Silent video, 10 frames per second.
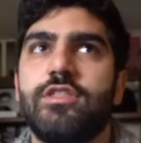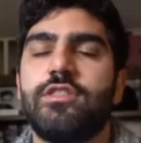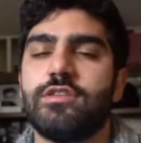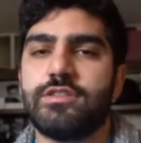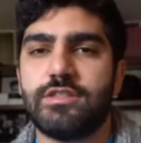
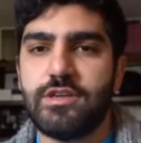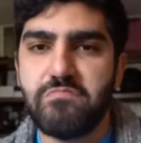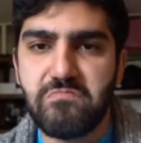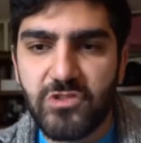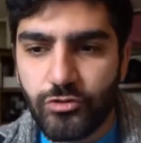this
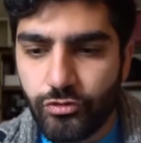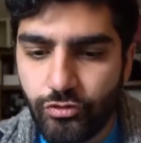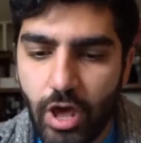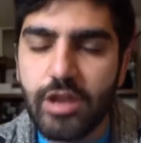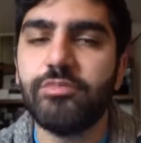
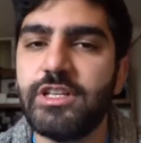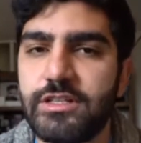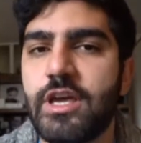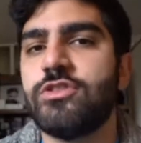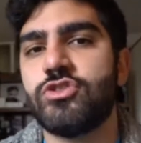incredibly
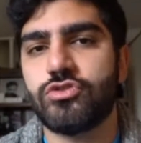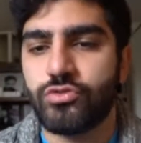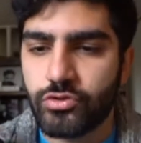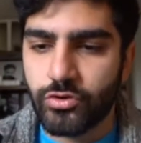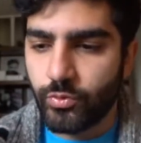dense
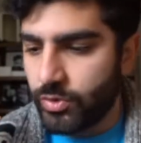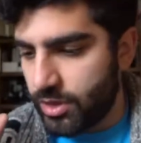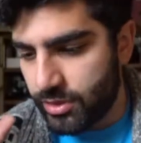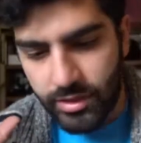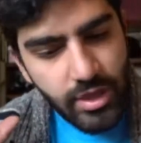store with